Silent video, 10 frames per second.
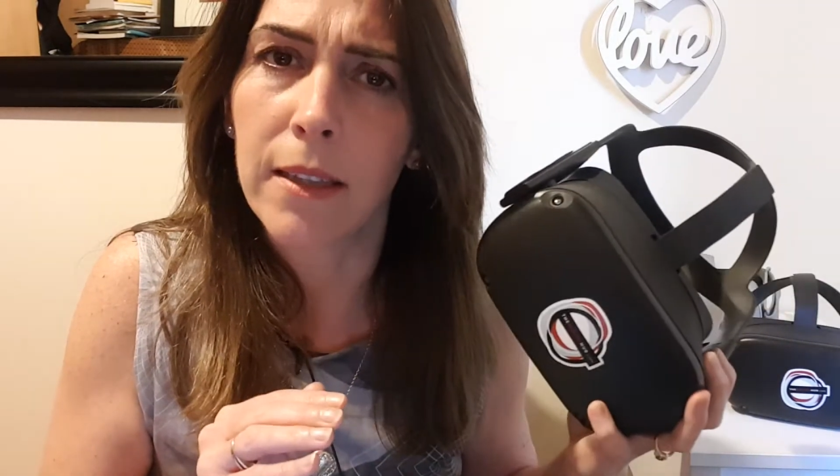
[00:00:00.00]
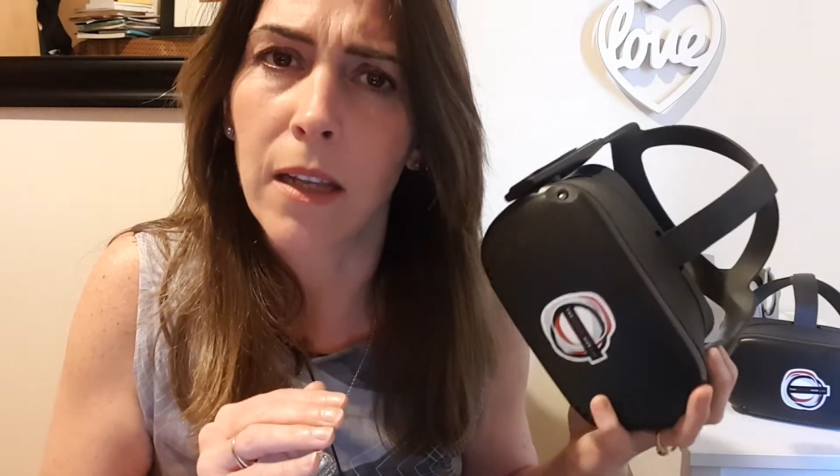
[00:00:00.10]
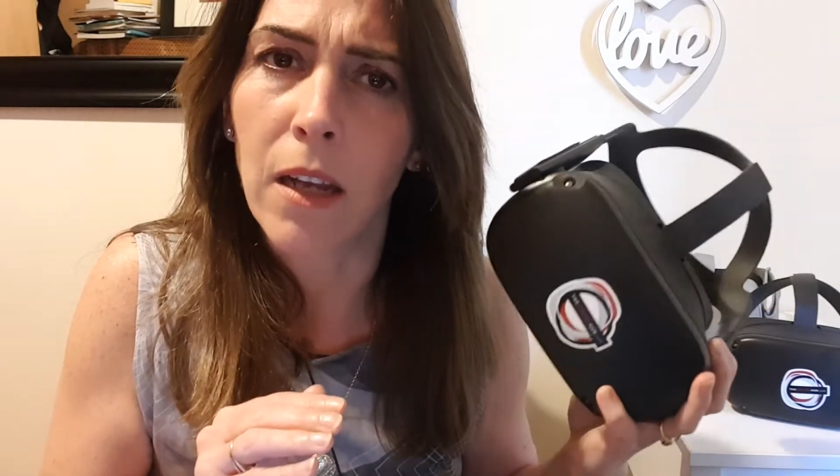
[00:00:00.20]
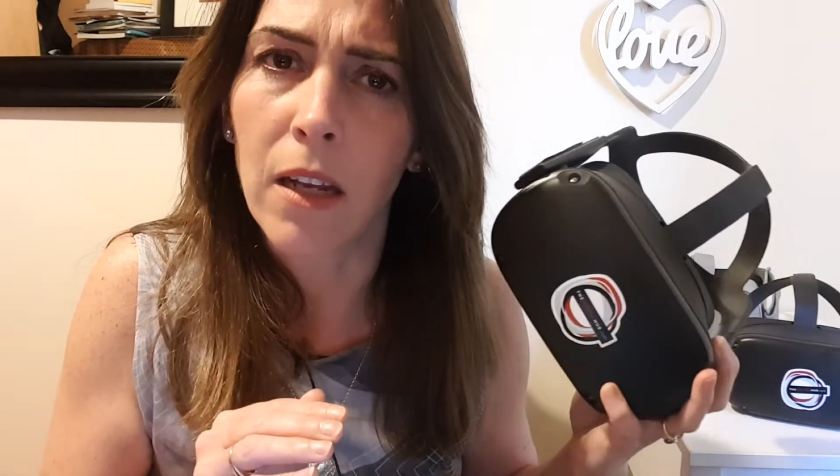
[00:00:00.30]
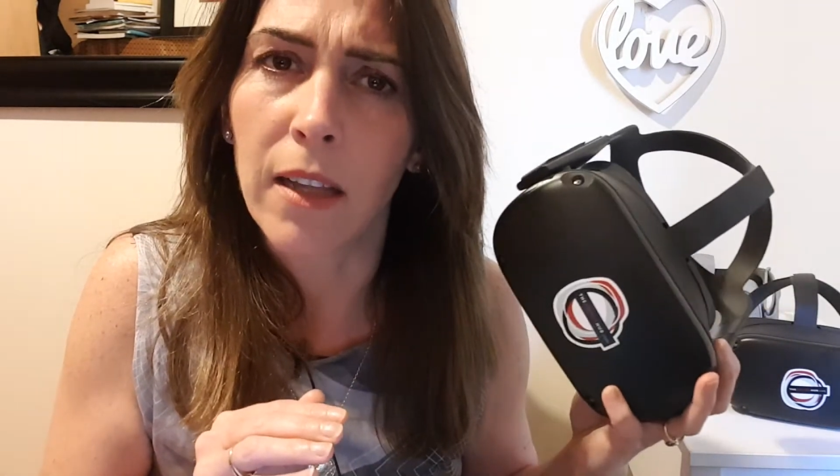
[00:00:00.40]

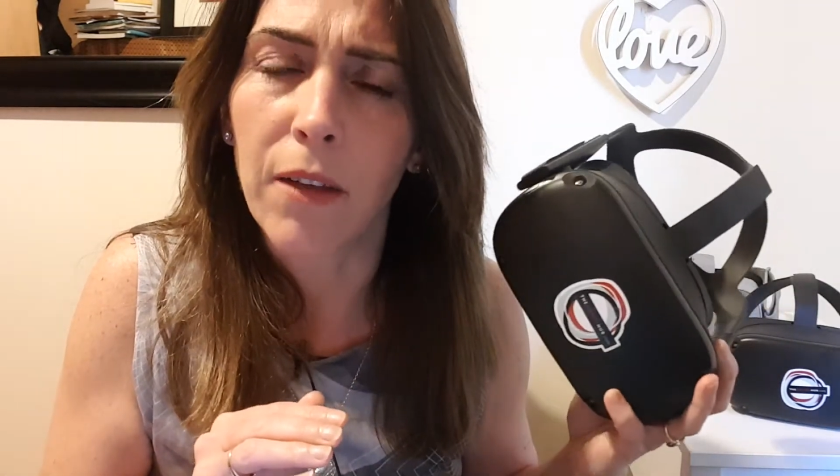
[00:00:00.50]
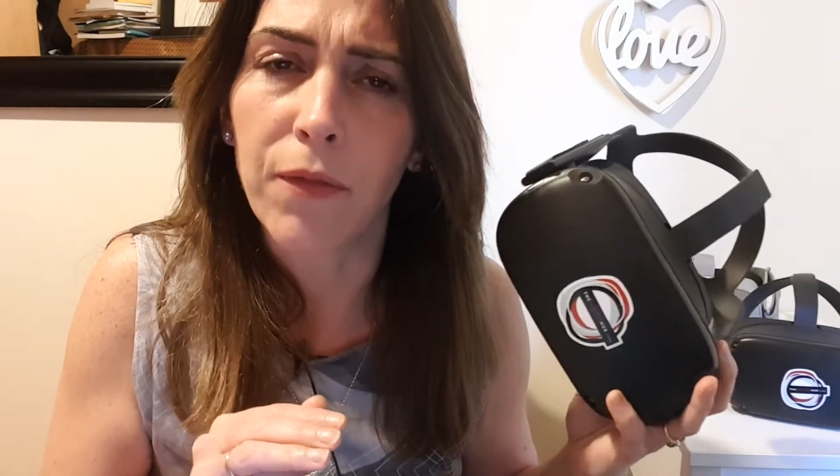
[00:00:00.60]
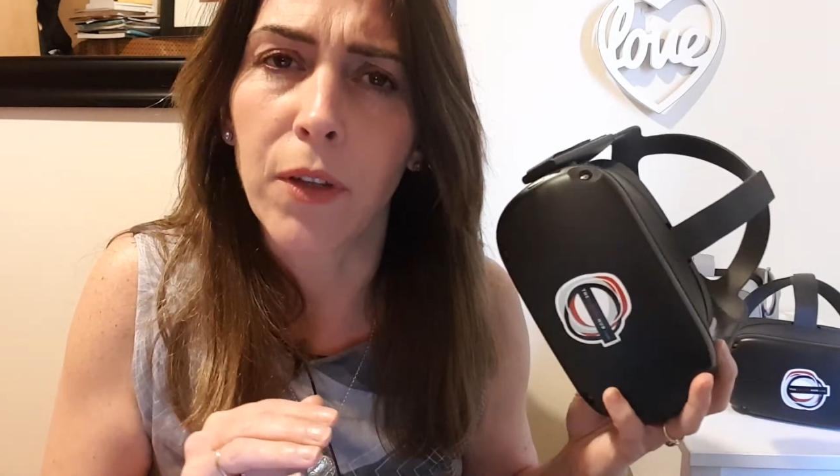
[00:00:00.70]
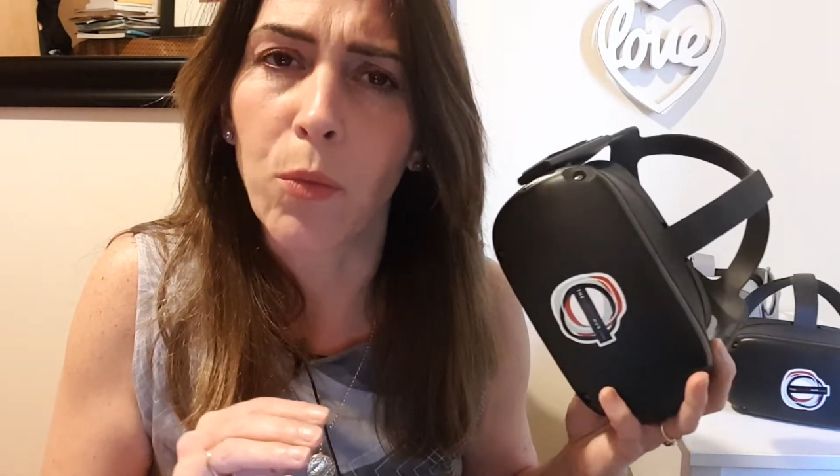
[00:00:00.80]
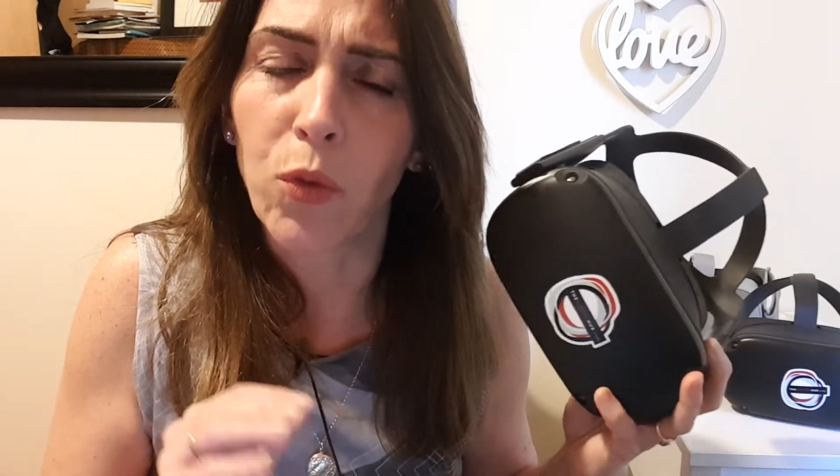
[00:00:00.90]
a lot of that
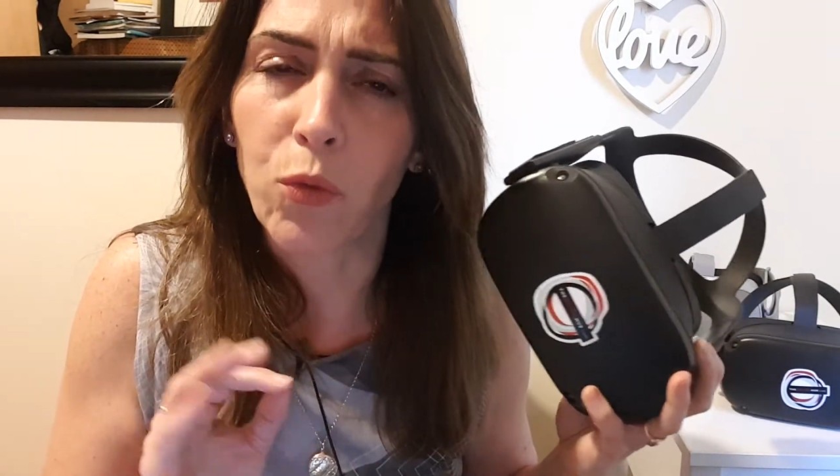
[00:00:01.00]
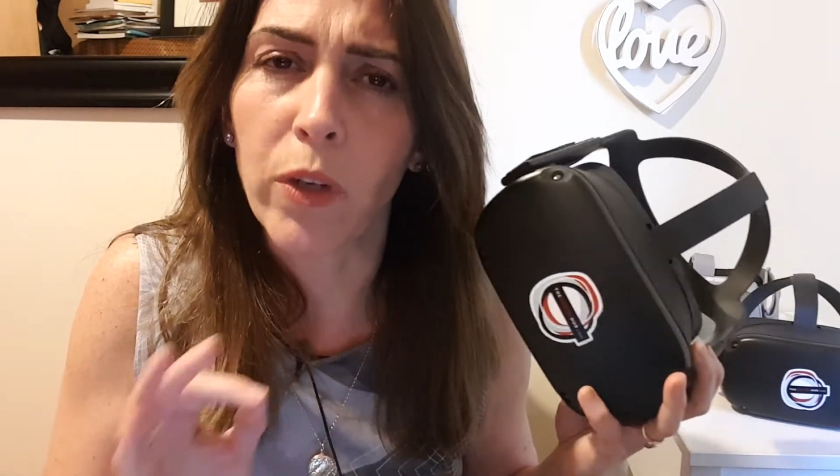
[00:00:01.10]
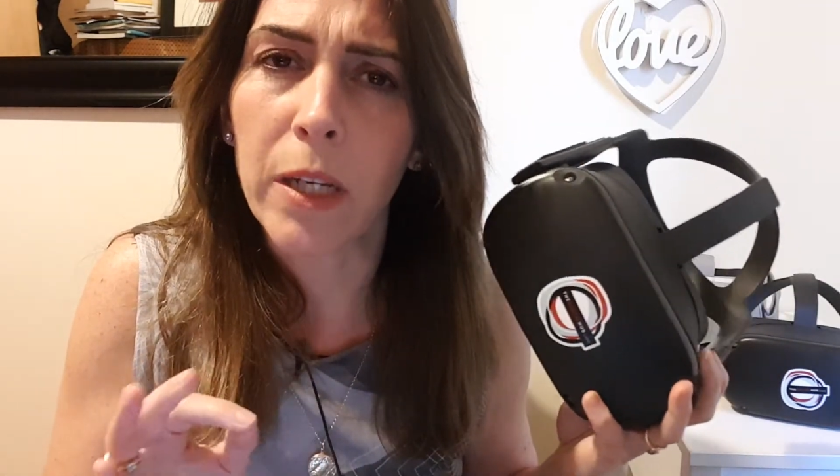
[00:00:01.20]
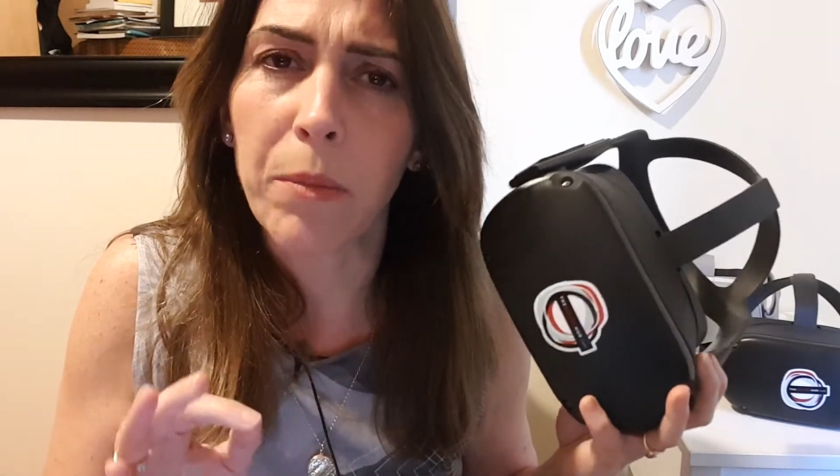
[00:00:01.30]
film was really